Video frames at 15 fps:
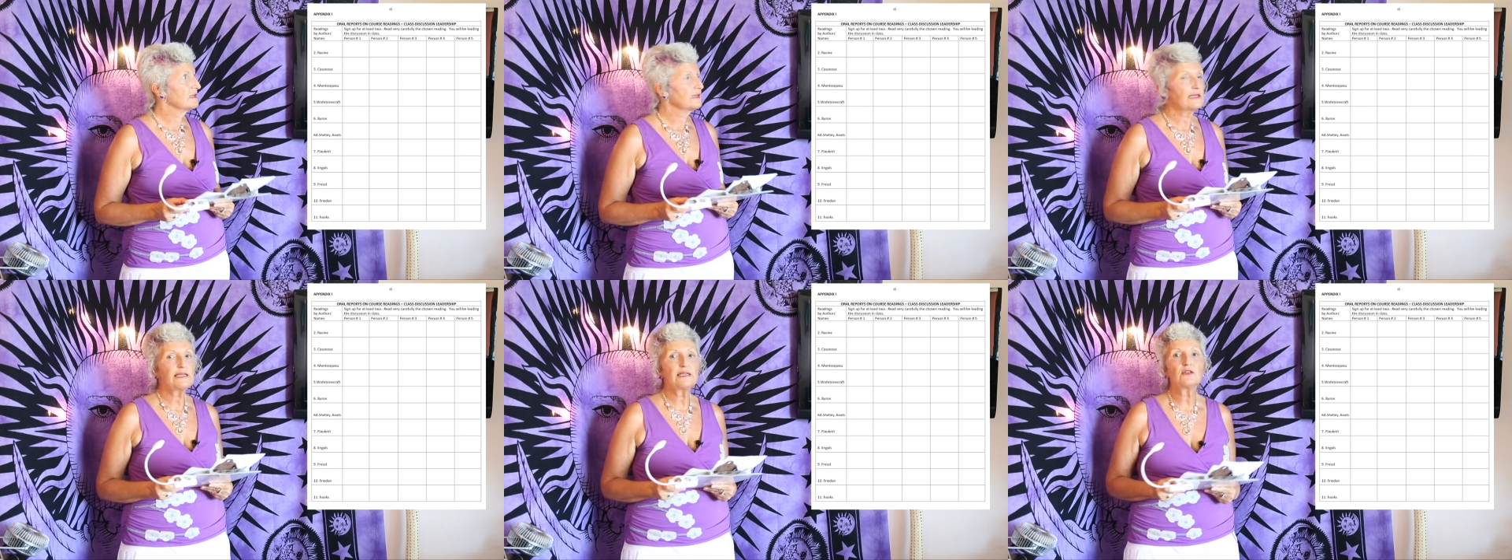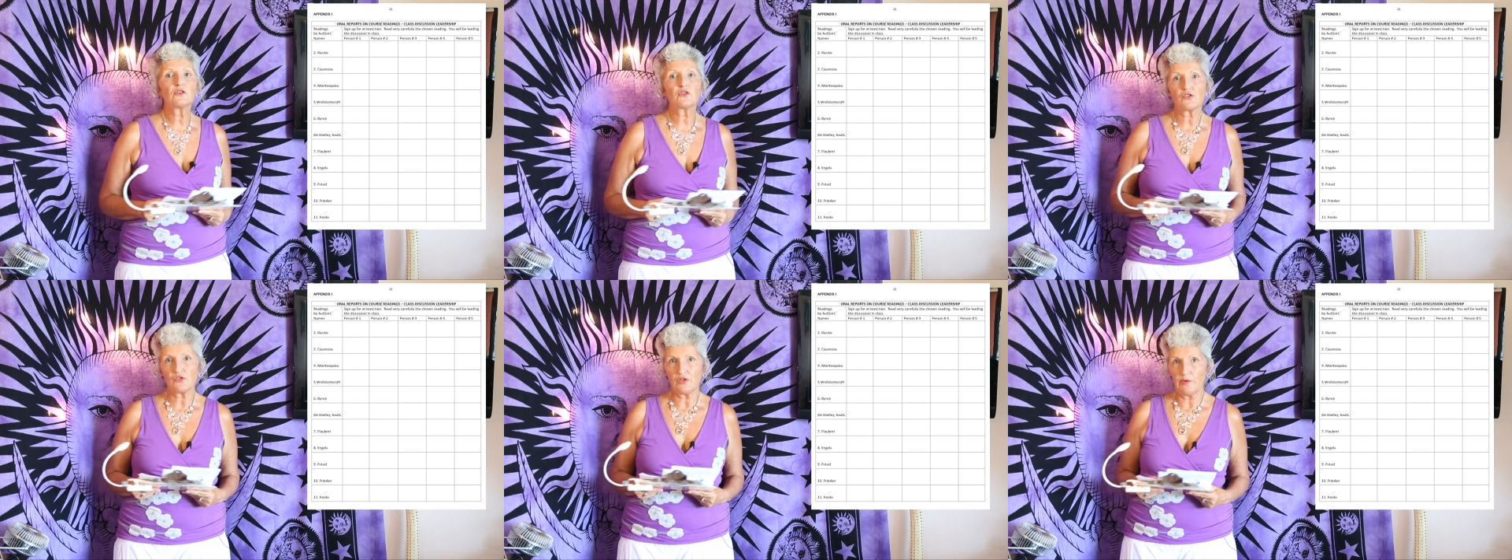
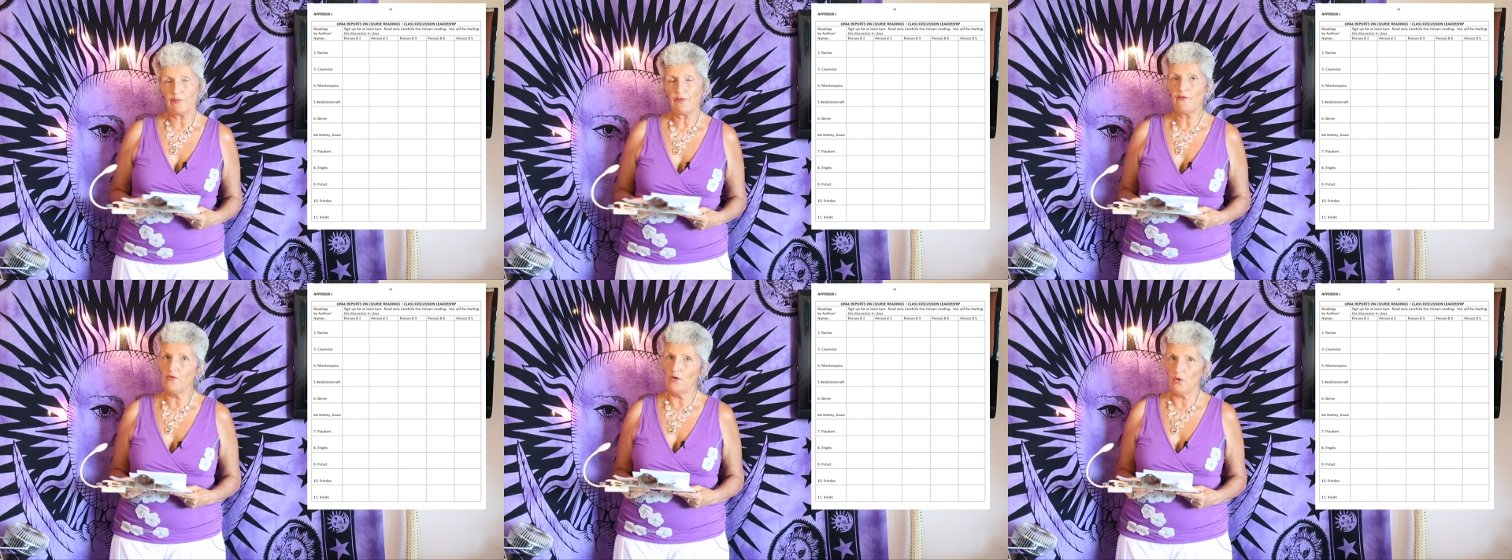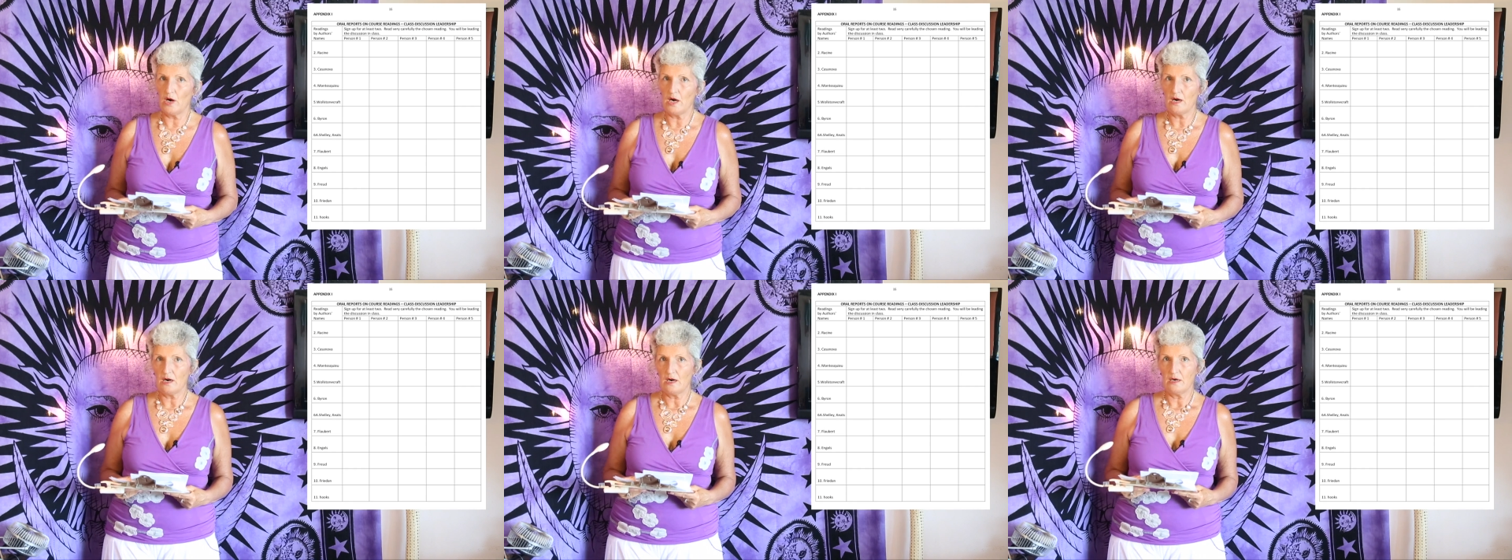leadership
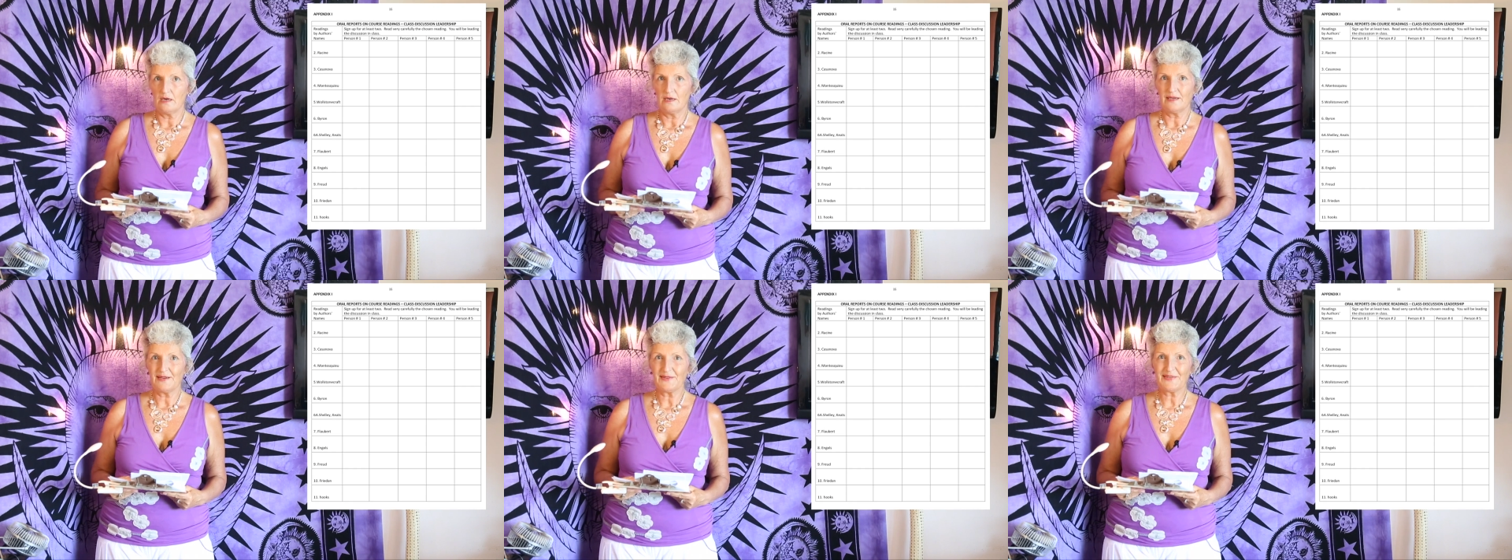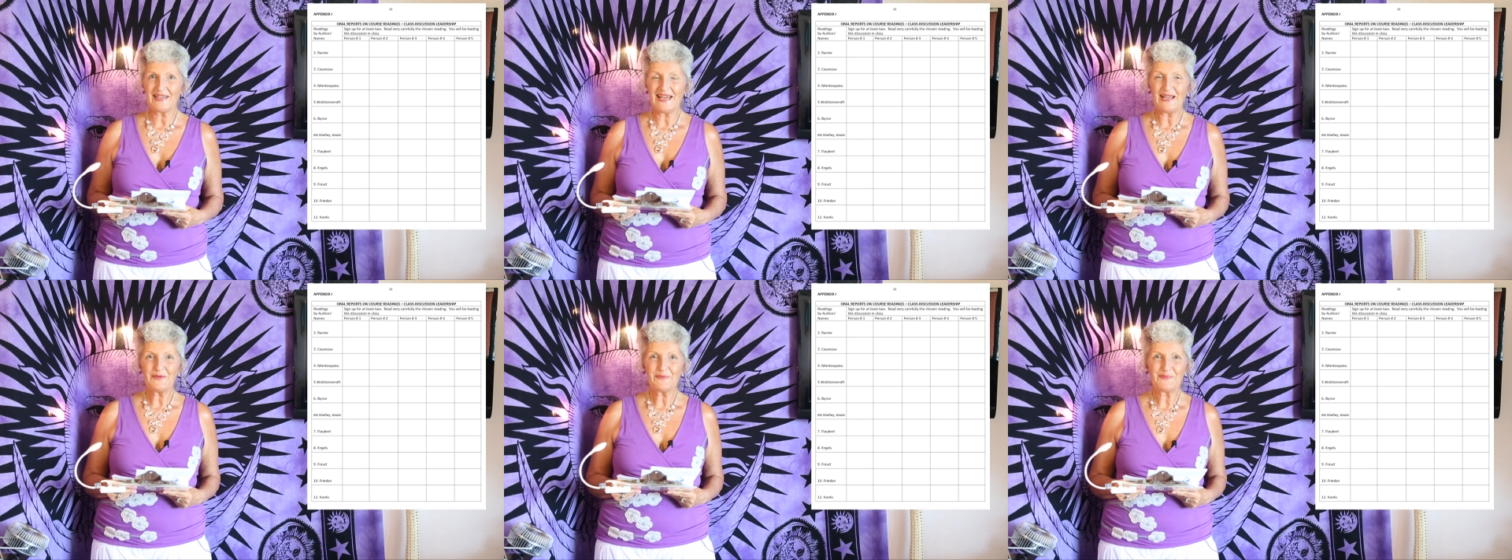for.
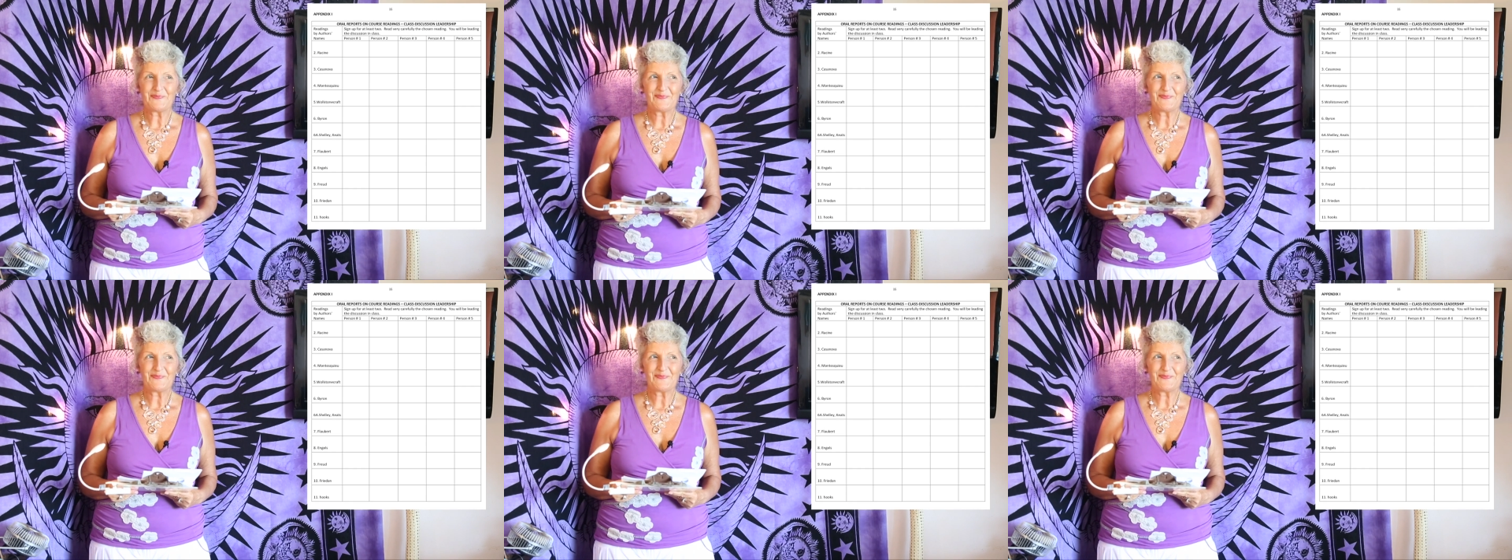Okay?